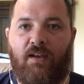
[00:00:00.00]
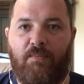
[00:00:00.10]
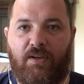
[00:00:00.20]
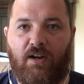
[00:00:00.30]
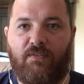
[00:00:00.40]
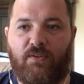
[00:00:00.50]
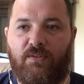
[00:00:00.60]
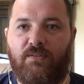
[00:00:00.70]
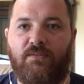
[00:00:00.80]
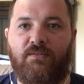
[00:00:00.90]
And be
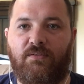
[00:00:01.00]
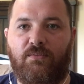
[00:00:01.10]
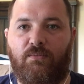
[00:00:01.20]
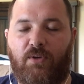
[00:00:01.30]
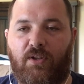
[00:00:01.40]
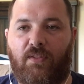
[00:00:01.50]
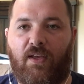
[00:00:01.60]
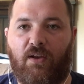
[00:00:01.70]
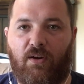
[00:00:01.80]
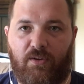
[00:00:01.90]
careful. When
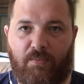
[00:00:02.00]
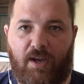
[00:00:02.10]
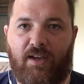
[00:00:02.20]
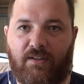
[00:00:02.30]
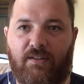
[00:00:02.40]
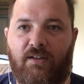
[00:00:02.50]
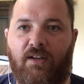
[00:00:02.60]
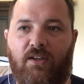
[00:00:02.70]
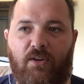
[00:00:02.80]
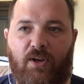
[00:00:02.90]
they call you back,
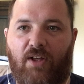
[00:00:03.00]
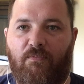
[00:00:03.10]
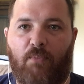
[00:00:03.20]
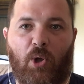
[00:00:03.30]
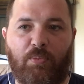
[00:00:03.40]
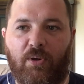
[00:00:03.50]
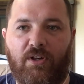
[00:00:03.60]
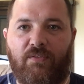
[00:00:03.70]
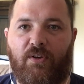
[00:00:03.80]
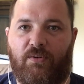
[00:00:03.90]
you could have multiple
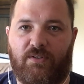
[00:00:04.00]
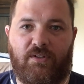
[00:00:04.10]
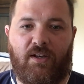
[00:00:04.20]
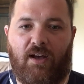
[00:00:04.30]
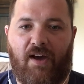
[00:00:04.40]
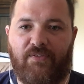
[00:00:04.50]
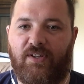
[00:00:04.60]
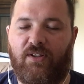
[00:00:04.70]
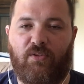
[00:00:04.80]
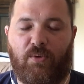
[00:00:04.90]
interviewers. I've
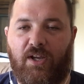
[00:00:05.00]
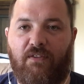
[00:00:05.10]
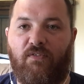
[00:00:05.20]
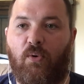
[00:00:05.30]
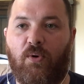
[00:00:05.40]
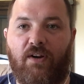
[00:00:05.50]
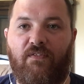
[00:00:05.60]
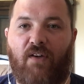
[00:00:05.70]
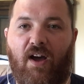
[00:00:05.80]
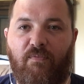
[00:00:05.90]
seen 3, 4, and
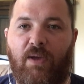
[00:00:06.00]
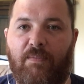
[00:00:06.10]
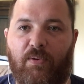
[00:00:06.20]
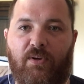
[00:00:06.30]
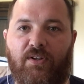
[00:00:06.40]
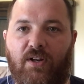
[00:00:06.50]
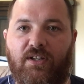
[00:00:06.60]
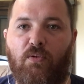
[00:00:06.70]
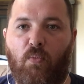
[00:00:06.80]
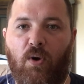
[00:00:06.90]
5 people
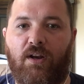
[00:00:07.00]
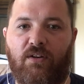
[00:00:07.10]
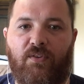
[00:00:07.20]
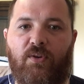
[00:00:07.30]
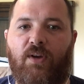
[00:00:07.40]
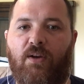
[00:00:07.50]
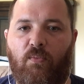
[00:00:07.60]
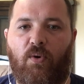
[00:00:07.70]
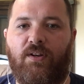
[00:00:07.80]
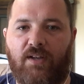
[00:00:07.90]
conducting one interview at
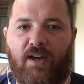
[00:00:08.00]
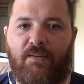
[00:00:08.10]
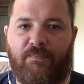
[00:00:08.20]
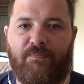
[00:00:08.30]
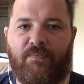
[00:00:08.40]
one time.